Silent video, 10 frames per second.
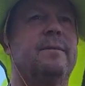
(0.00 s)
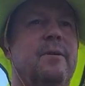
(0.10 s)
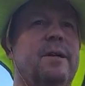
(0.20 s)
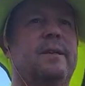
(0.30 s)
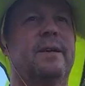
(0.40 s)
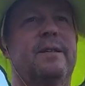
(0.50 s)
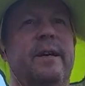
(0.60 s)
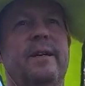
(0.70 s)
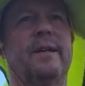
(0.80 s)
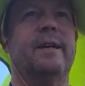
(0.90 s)
And plus I can
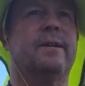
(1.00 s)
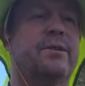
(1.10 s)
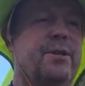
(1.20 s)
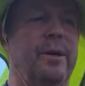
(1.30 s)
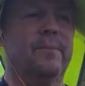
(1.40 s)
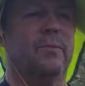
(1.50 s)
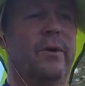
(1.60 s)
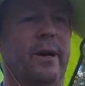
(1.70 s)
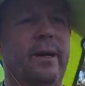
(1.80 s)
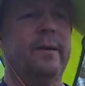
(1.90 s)
take it down to the gym and
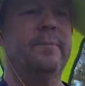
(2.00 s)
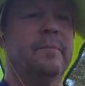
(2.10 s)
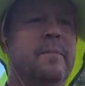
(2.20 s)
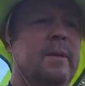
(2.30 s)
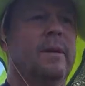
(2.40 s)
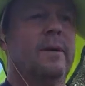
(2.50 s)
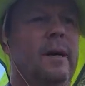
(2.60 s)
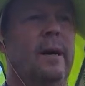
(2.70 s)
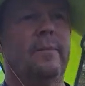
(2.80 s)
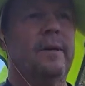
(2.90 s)
whatnot.
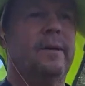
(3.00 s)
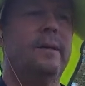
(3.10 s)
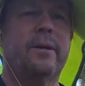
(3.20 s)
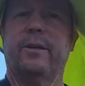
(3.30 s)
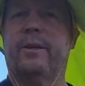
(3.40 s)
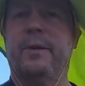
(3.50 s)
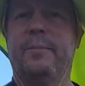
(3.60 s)
Um, good to be